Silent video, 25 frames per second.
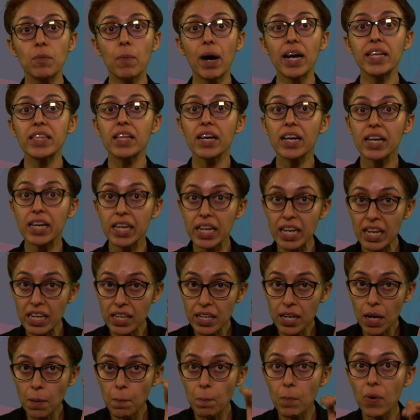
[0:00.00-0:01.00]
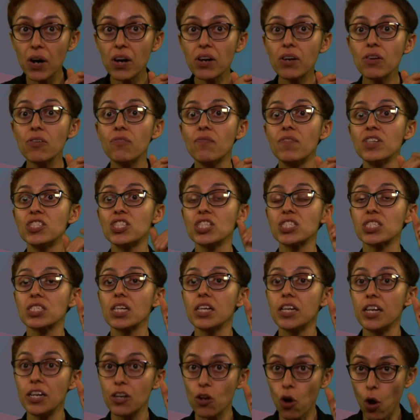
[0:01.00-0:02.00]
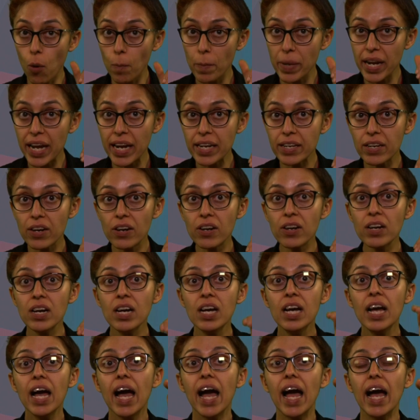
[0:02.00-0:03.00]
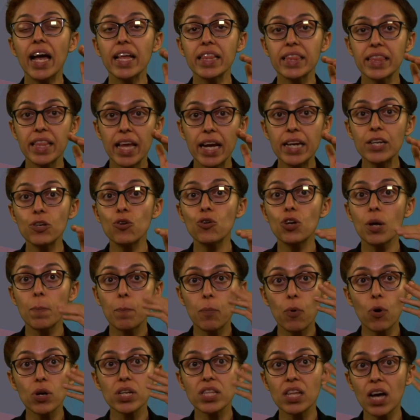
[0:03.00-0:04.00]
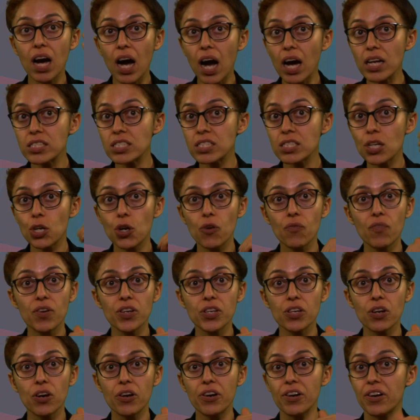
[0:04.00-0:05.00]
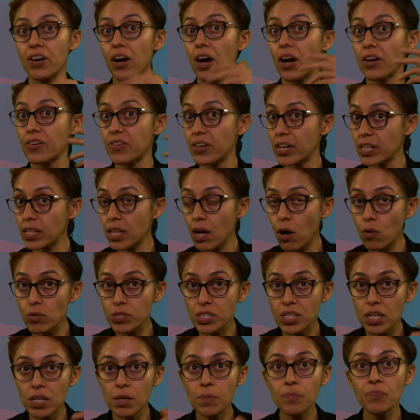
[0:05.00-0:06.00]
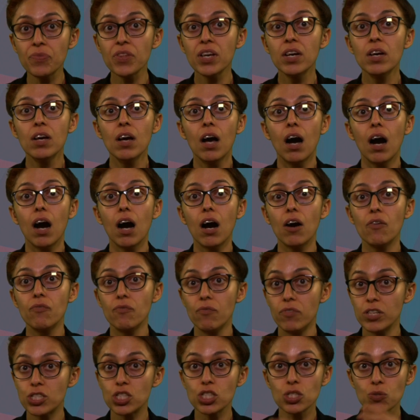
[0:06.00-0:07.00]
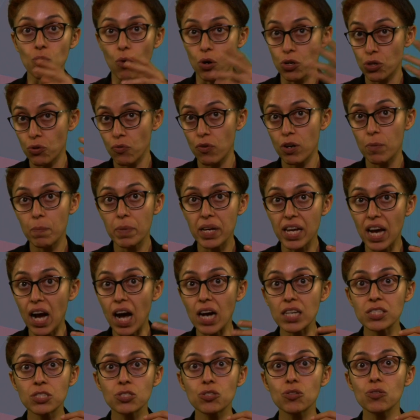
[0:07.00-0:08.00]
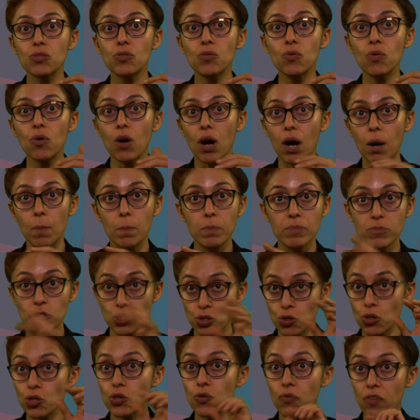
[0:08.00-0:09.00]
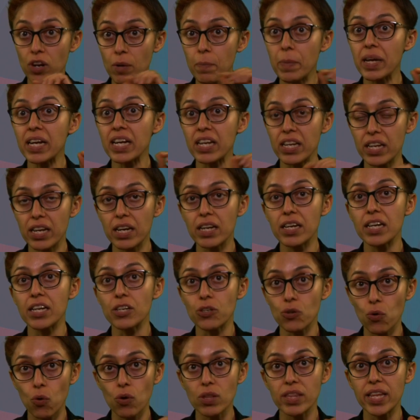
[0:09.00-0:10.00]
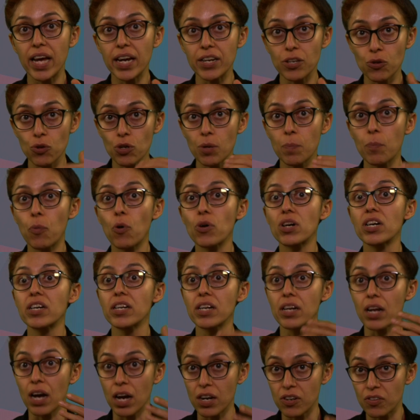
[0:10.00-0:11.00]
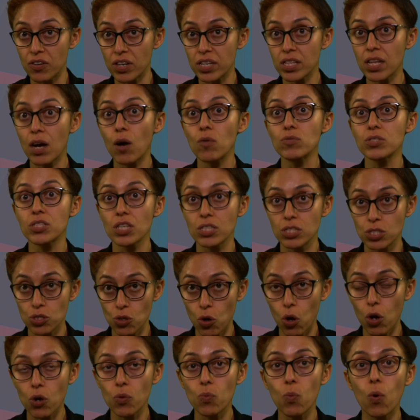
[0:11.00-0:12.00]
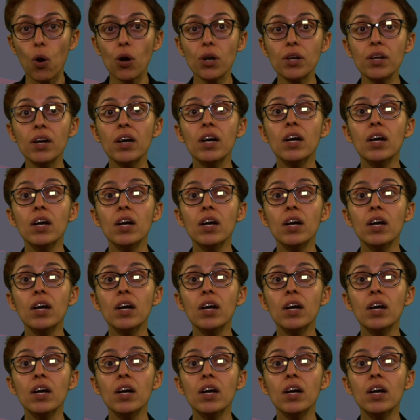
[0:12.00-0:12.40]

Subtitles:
by the green number, which is the denominator, and then you report the answer over here in 100,000, which is what you will be asked to do. So you will be clearly told that you reported in 100,000s or what.